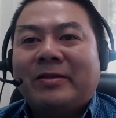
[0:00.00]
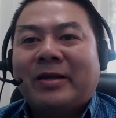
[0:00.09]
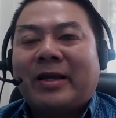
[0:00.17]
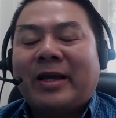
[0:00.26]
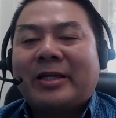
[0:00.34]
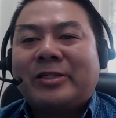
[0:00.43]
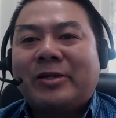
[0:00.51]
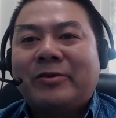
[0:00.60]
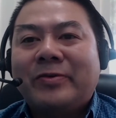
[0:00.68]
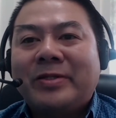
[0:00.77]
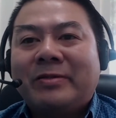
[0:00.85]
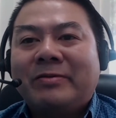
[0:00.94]
the
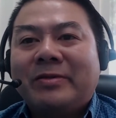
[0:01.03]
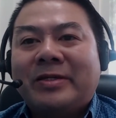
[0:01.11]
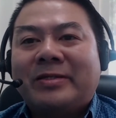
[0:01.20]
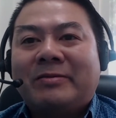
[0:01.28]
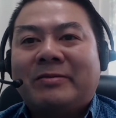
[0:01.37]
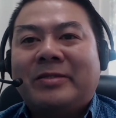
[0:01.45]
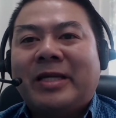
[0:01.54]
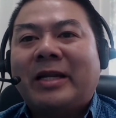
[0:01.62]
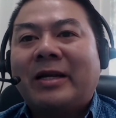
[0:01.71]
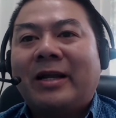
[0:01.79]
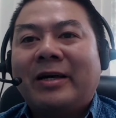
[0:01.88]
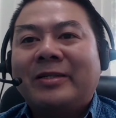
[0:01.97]
cashier would just
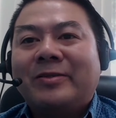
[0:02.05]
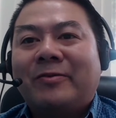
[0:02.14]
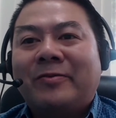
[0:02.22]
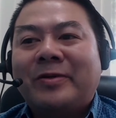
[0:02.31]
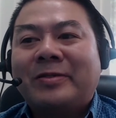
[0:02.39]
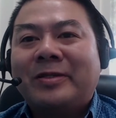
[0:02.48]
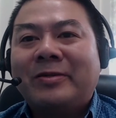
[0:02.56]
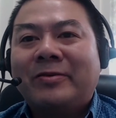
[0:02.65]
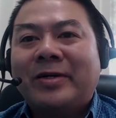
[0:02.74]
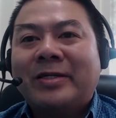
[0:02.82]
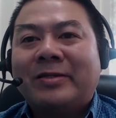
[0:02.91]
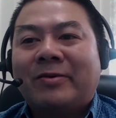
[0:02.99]
send clients over
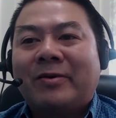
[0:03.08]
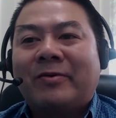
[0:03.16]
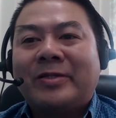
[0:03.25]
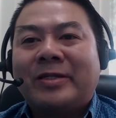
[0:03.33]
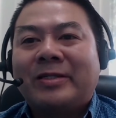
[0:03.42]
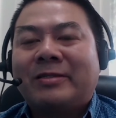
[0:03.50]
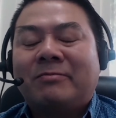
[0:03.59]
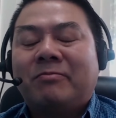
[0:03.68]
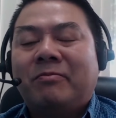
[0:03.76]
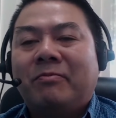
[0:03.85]
to us or, or just